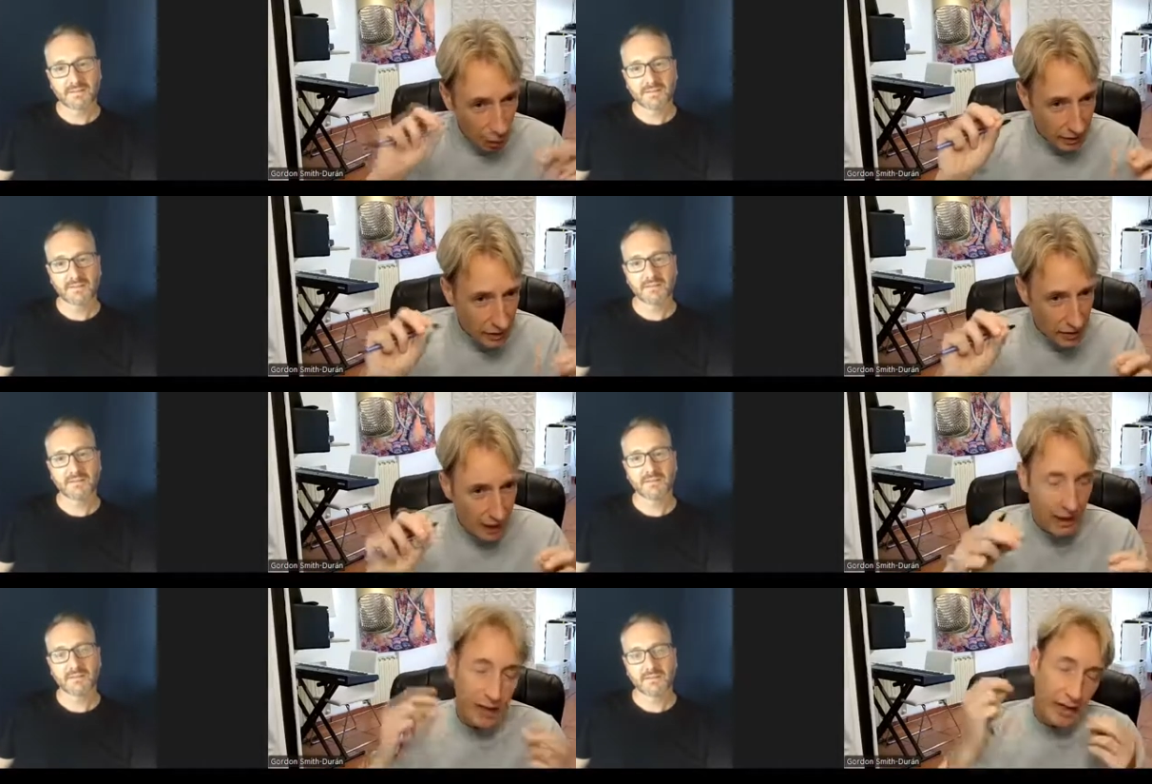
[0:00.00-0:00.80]
Speaker 1: what they're
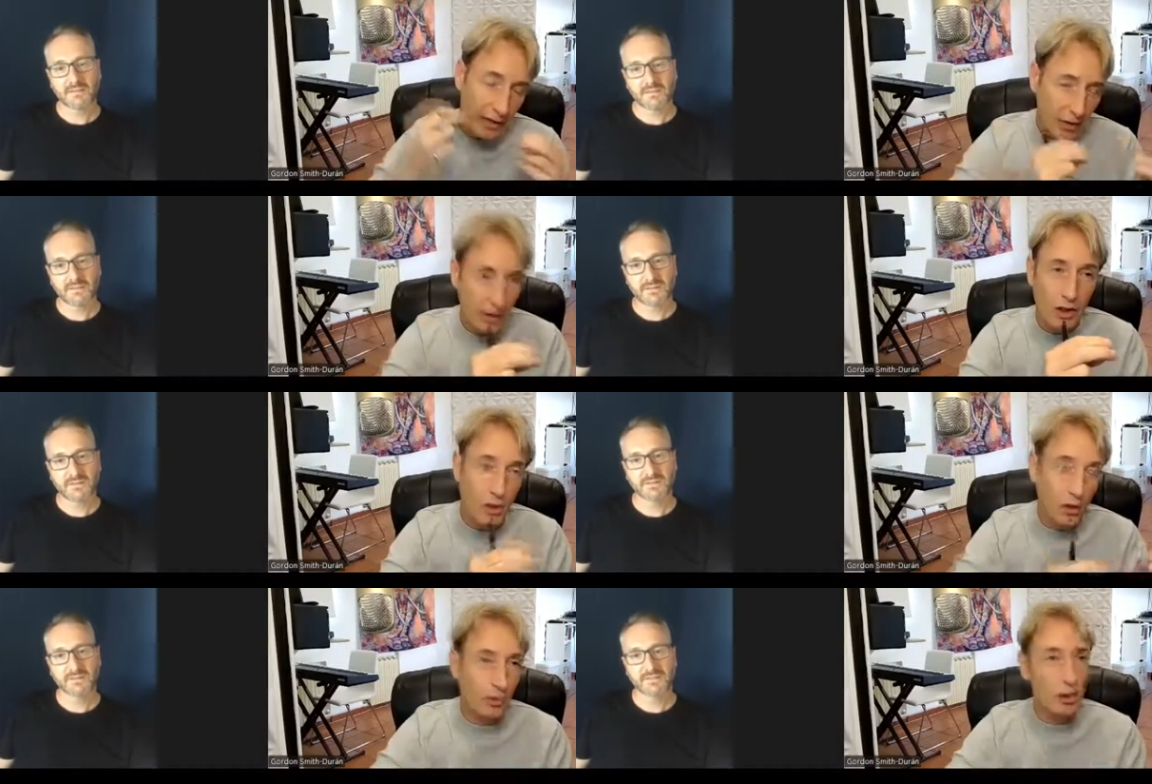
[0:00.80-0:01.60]
saying, and then the, you know
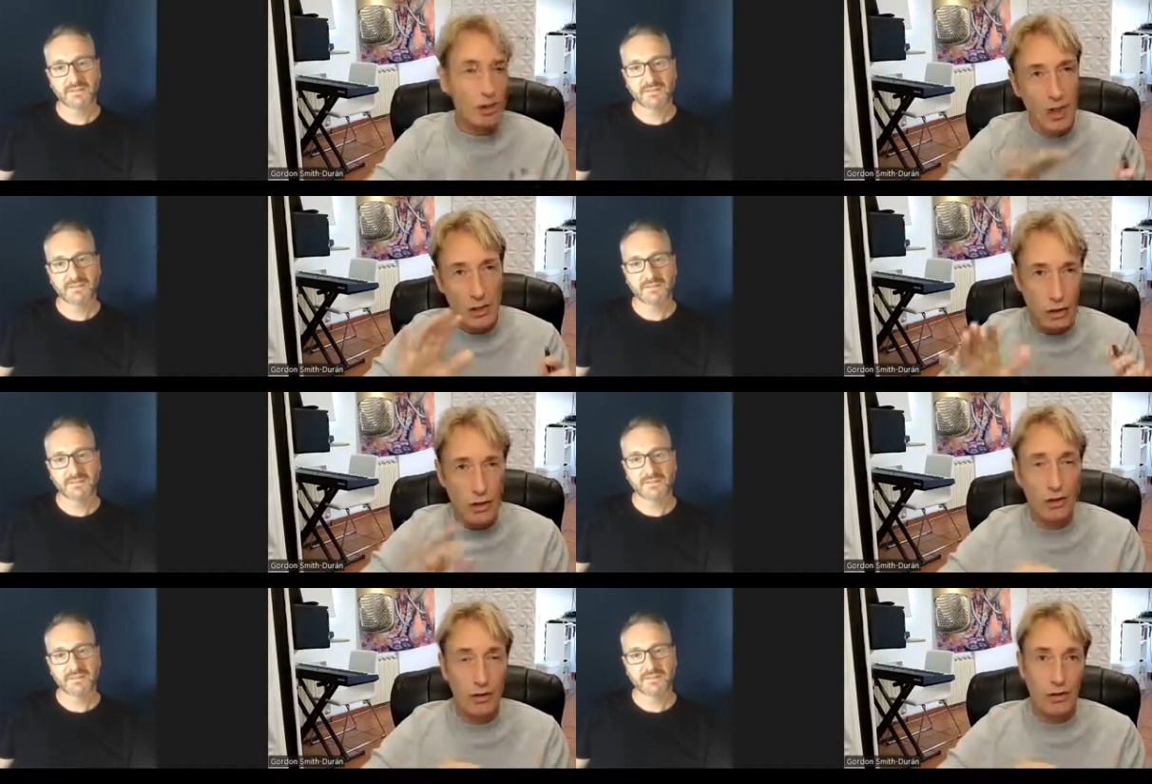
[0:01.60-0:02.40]
the pronunciation's
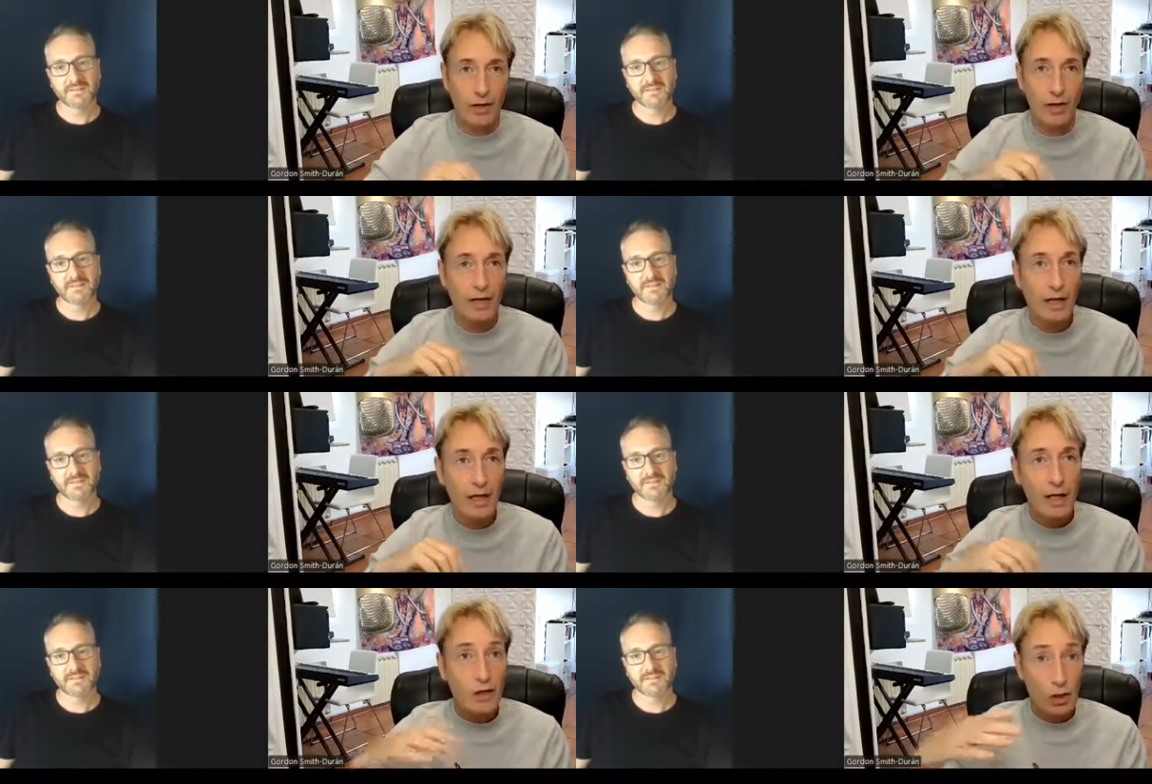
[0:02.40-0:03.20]
not as great.
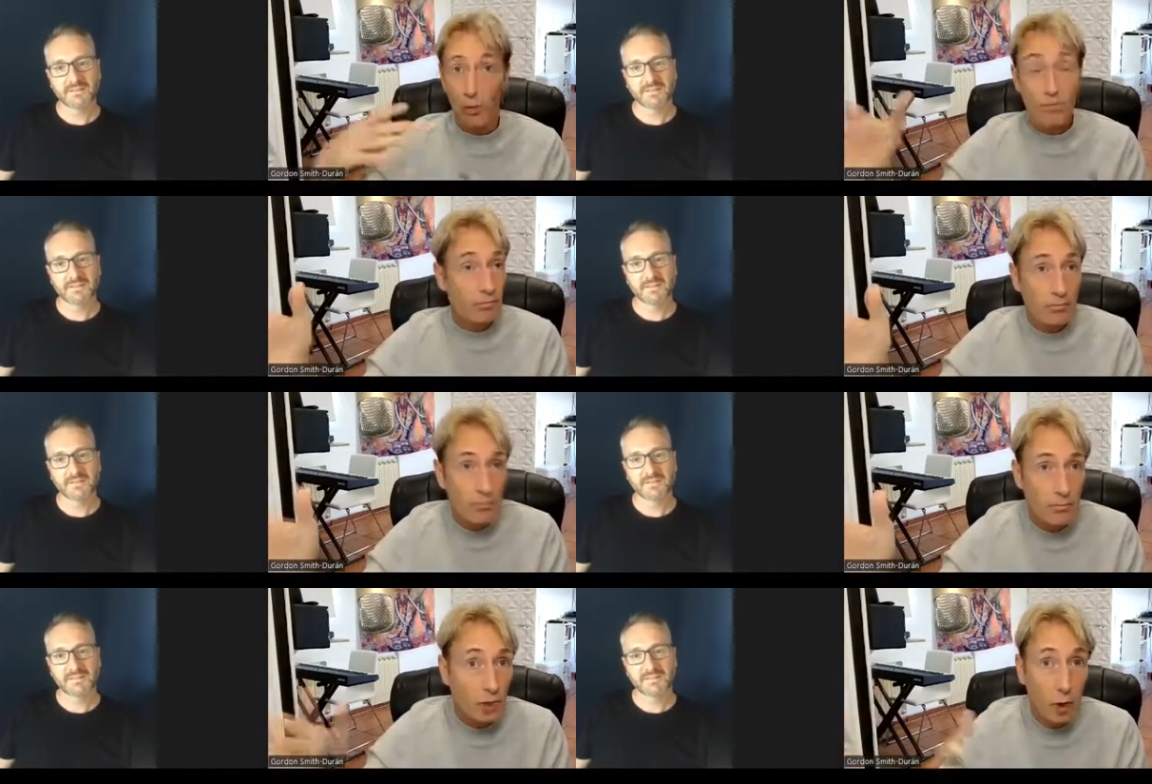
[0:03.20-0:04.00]
So,
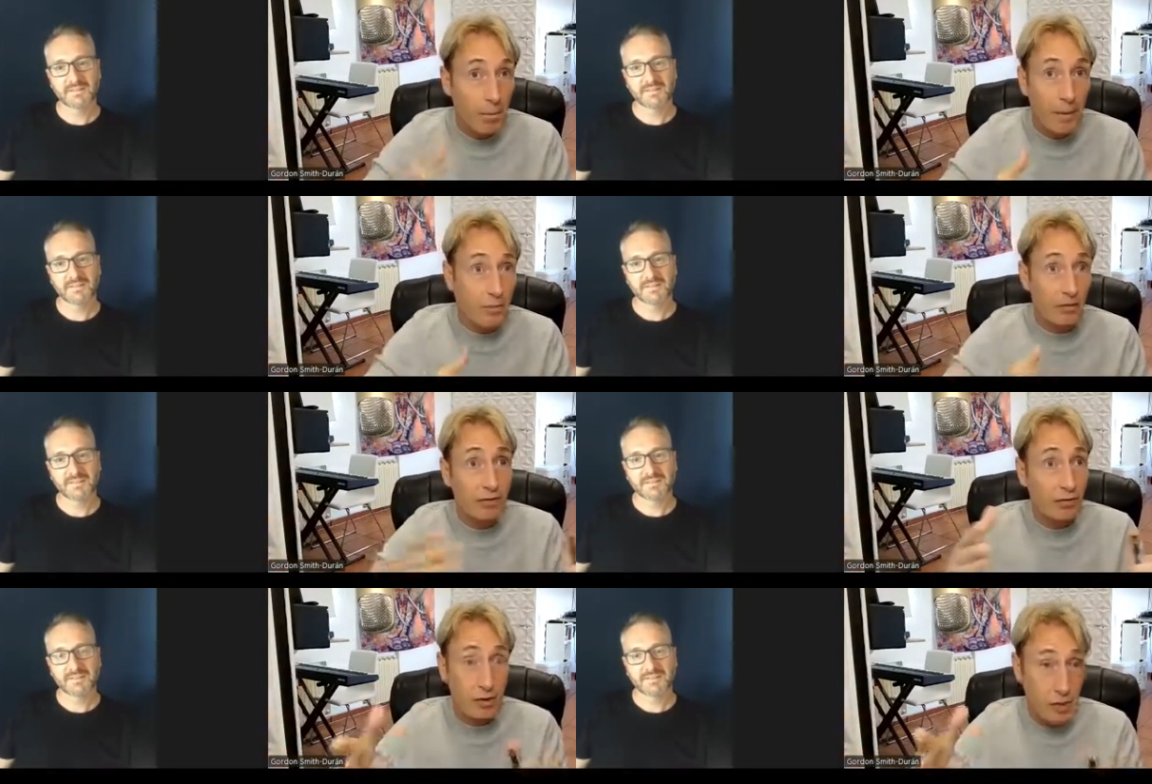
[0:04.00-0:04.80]
you know, my
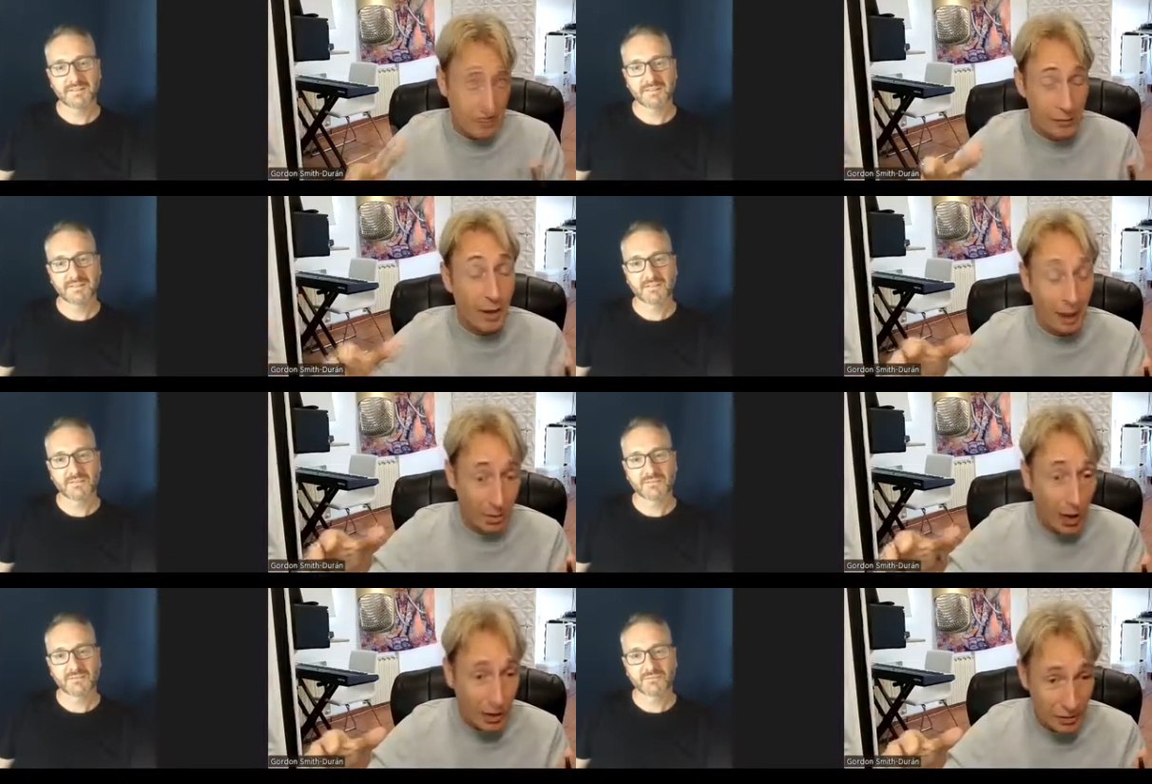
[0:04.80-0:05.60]
preference is if I'm at a
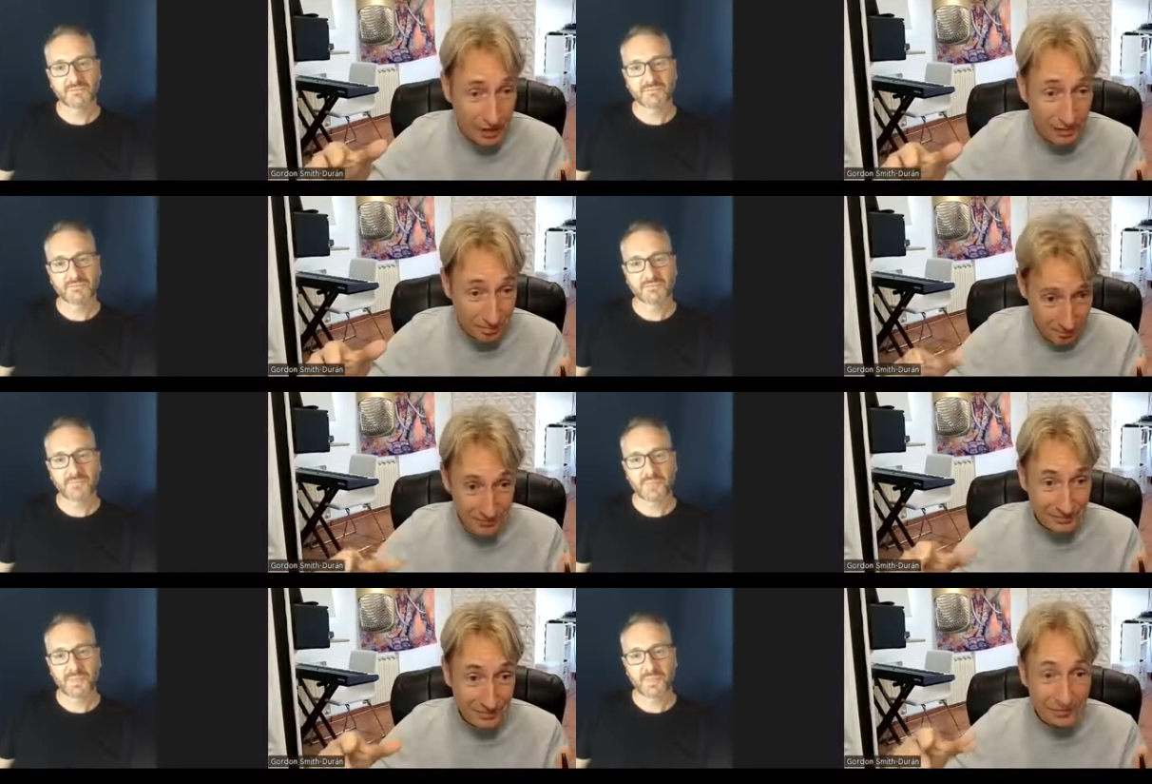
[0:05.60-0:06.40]
party,
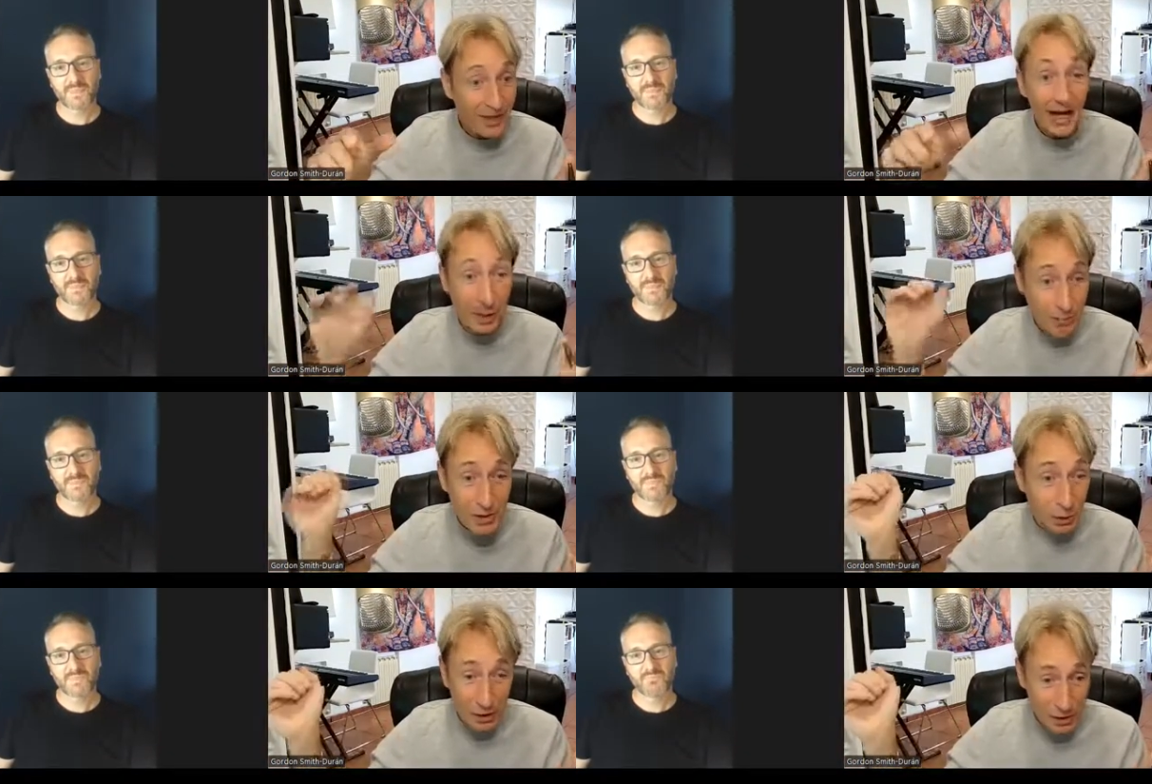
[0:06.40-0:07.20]
I'll be
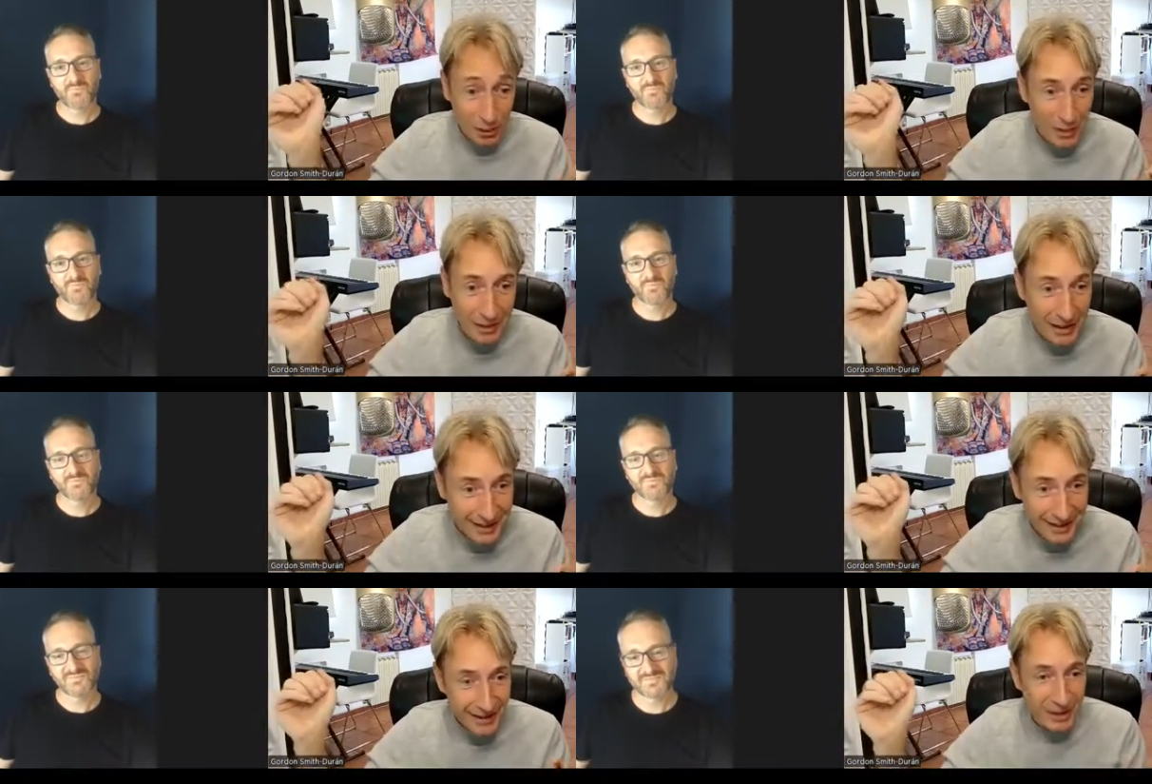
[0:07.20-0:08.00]
talking to women
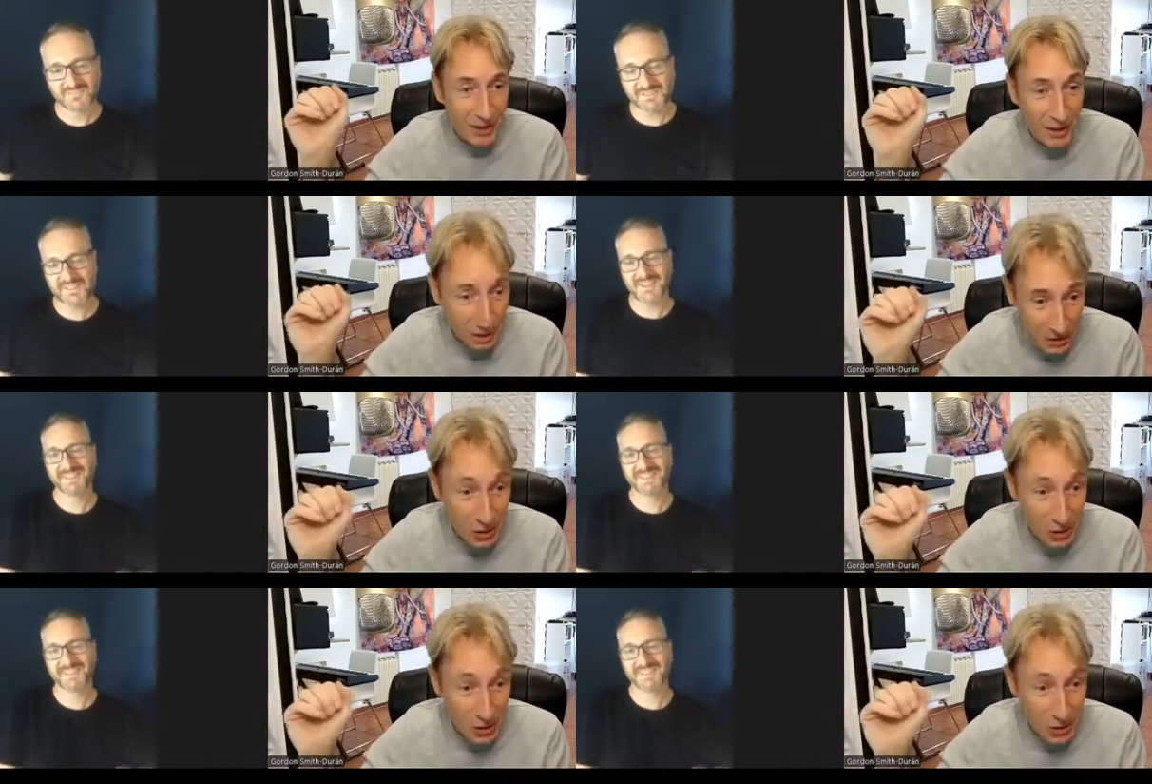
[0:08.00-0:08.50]
yeah.